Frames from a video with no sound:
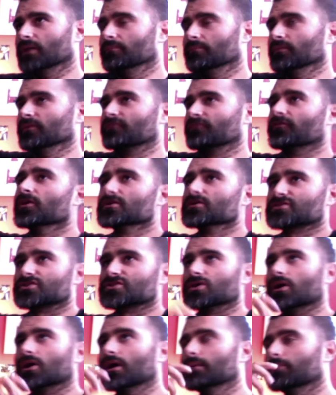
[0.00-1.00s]
The first
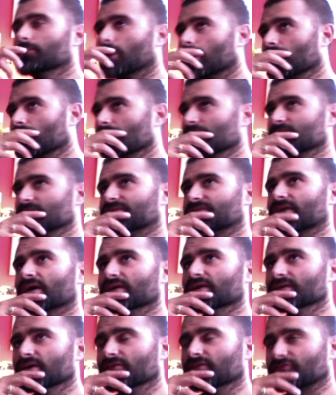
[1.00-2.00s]
time I'd
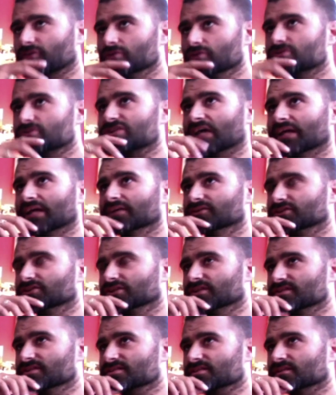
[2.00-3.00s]
done a few
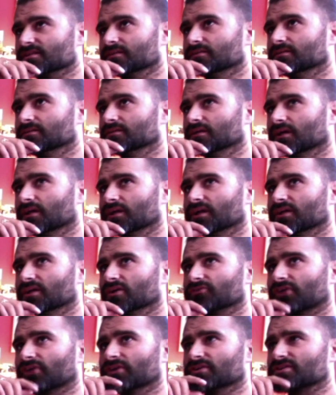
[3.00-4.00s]
challenges, and then I'd
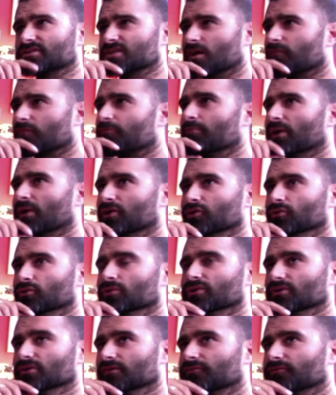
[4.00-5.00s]
done a Tough Mudder, and
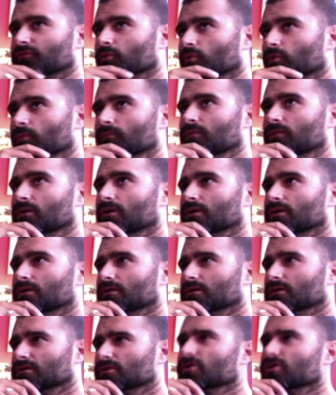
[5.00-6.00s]
I thought,
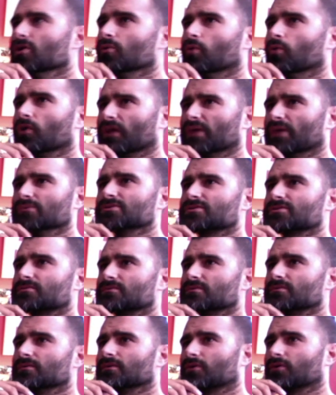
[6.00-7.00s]
you know what, that was
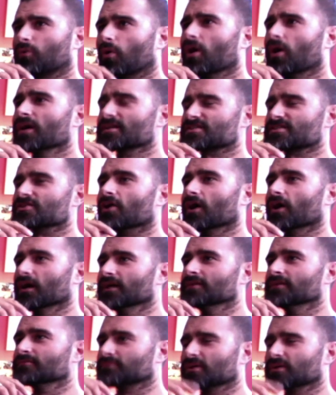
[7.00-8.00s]
quite
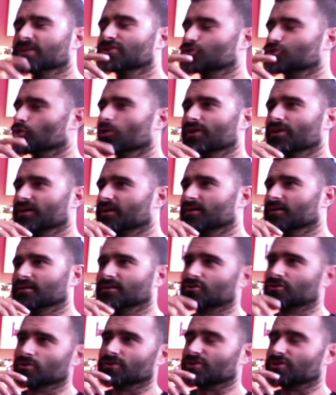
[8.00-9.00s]
exciting. Enjoyed it,
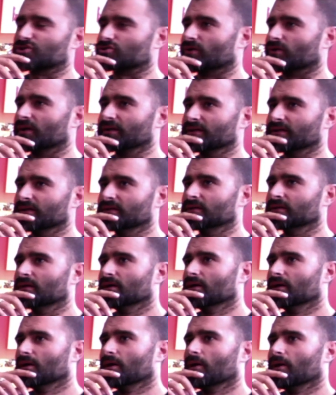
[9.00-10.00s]
enjoyed the training,
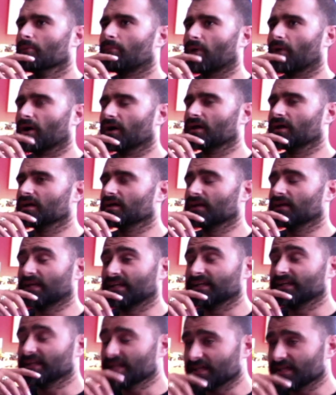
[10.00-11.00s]
but it
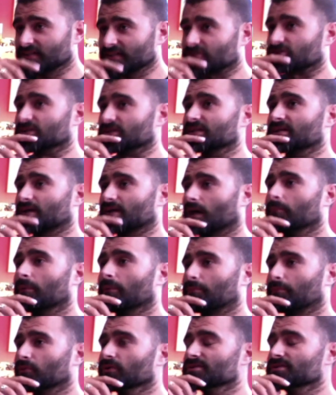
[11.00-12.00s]
literally come up
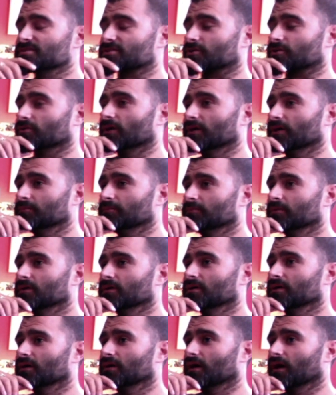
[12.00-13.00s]
on Instagram,
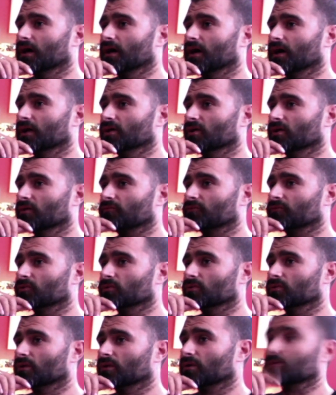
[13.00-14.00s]
and I thought,
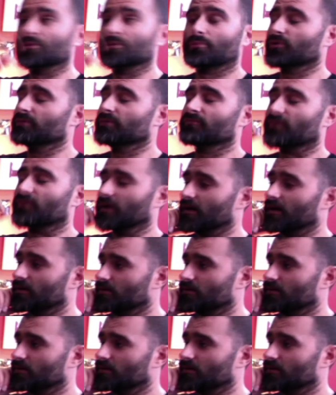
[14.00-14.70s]
I'm going to put in for that.